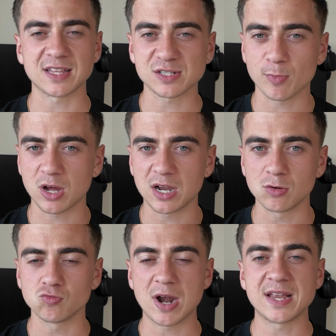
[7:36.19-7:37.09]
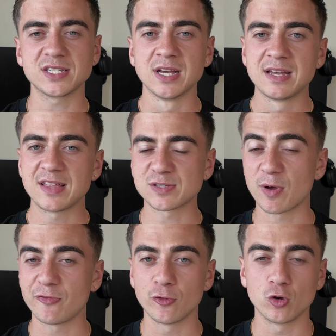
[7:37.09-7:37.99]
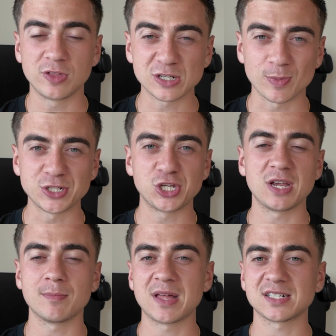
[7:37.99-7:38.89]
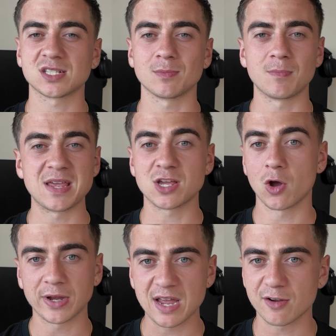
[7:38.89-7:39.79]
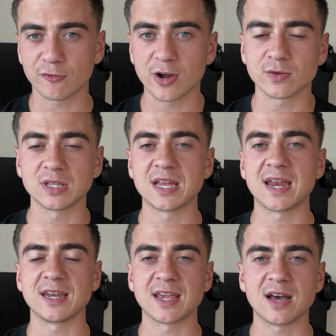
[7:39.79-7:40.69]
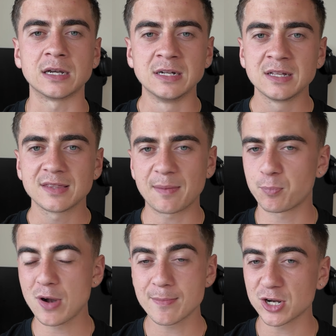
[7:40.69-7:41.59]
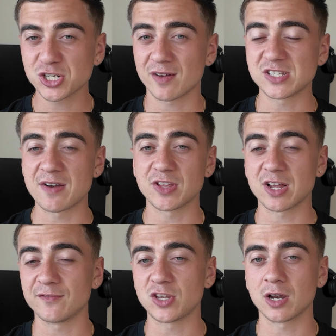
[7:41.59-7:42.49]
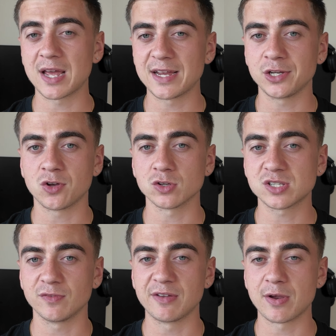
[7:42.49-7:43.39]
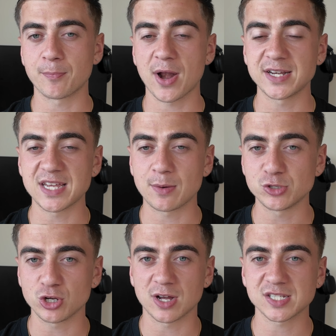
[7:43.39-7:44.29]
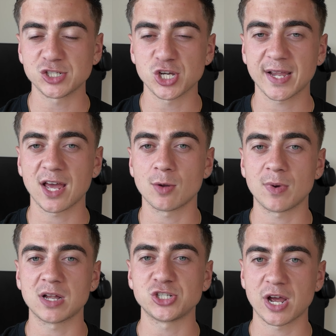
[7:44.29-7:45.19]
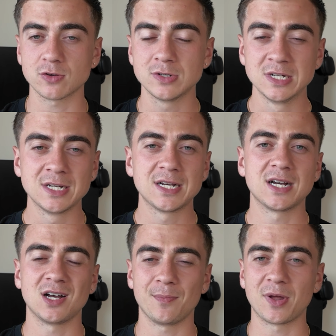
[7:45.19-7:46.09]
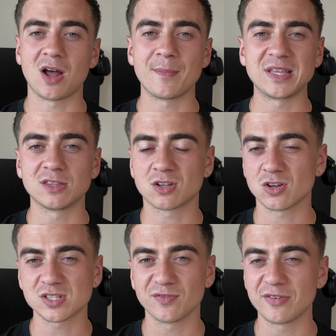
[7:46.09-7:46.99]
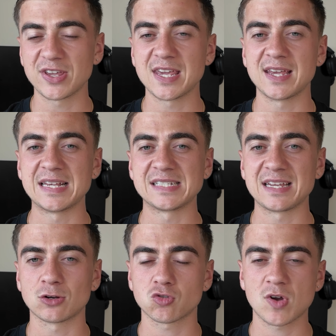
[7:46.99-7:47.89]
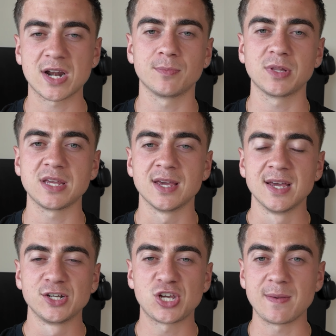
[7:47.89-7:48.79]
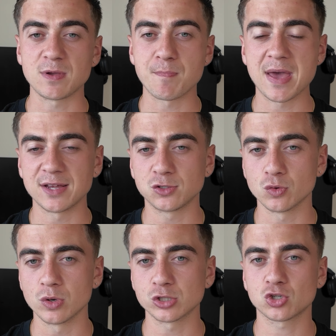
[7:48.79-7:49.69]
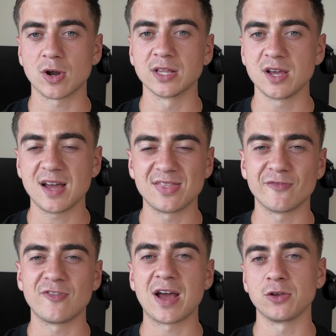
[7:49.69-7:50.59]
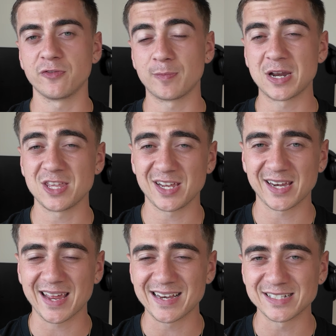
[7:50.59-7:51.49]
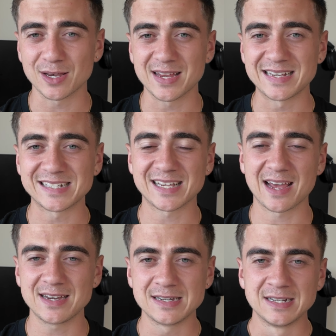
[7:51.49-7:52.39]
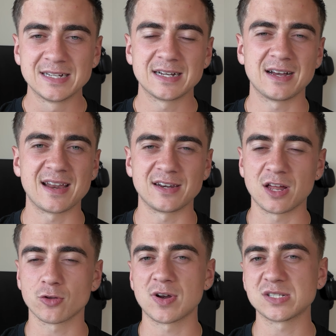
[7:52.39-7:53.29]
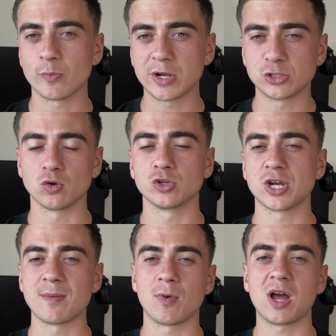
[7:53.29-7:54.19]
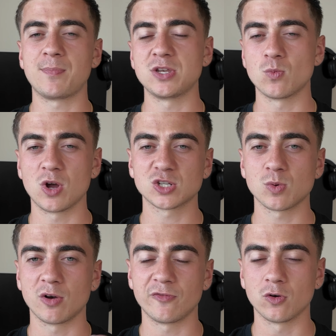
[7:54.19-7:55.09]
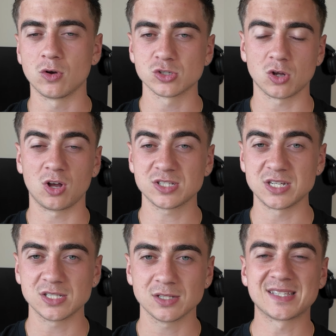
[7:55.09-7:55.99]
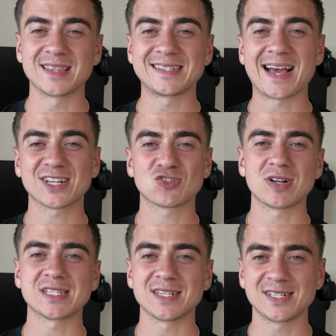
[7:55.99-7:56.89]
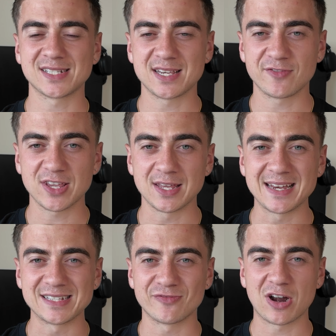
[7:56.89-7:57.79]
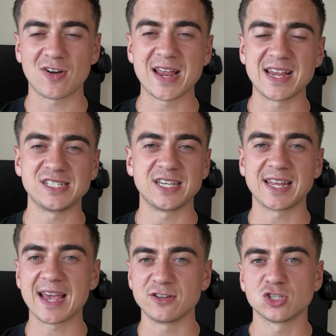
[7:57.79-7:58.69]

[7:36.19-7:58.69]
That's my rent, that's my food, that's my gym, that's me going out frequently and eating out. That pretty much covers everything. I've done a cost of living breakdown, which you guys can check out on my channel, but I mean, the cost of living here is incredibly cheap compared to Australia, and the value for money that you're going to get is insane. And another reason why Georgia, in my opinion, works well for Aussies is that the tax residency certificate is very easy to get.